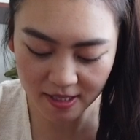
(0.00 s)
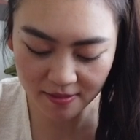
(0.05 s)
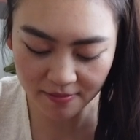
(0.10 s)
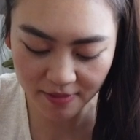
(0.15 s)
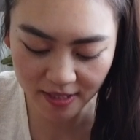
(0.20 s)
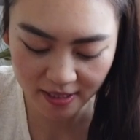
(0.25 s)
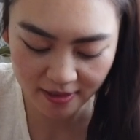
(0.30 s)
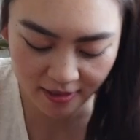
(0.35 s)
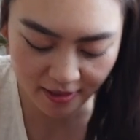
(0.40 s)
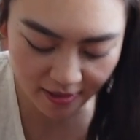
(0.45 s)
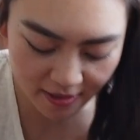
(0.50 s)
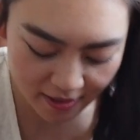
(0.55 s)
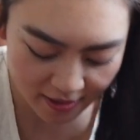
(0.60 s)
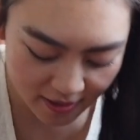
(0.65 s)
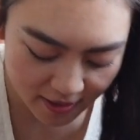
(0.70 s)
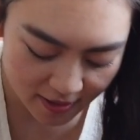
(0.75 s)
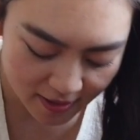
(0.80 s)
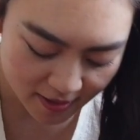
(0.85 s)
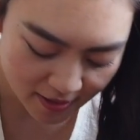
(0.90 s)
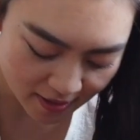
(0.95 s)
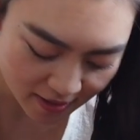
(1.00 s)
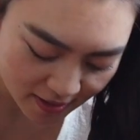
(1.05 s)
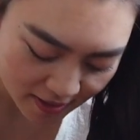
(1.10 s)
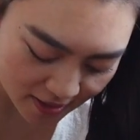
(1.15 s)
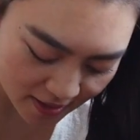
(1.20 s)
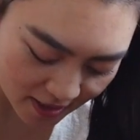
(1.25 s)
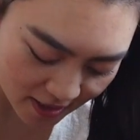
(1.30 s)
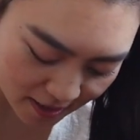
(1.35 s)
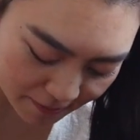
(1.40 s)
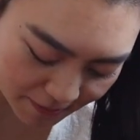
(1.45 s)
of them that are
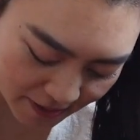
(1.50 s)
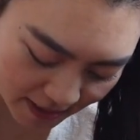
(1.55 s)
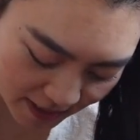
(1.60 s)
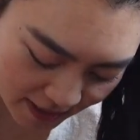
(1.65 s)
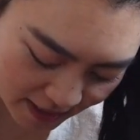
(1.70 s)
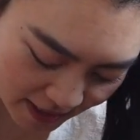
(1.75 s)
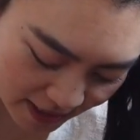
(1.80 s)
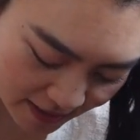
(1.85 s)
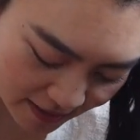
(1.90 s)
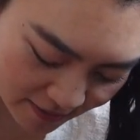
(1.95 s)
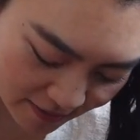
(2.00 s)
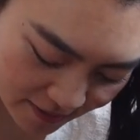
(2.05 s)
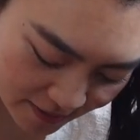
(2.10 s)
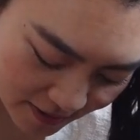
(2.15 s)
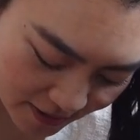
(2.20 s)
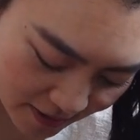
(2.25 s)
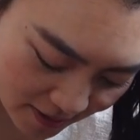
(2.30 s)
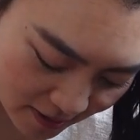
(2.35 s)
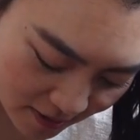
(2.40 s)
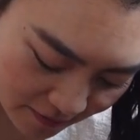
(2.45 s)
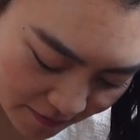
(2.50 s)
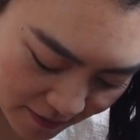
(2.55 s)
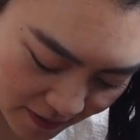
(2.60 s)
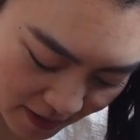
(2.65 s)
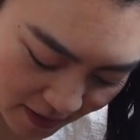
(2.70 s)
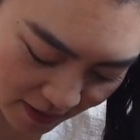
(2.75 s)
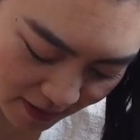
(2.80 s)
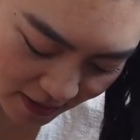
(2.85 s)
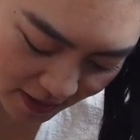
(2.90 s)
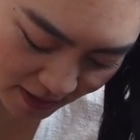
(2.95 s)
upside down, so hopefully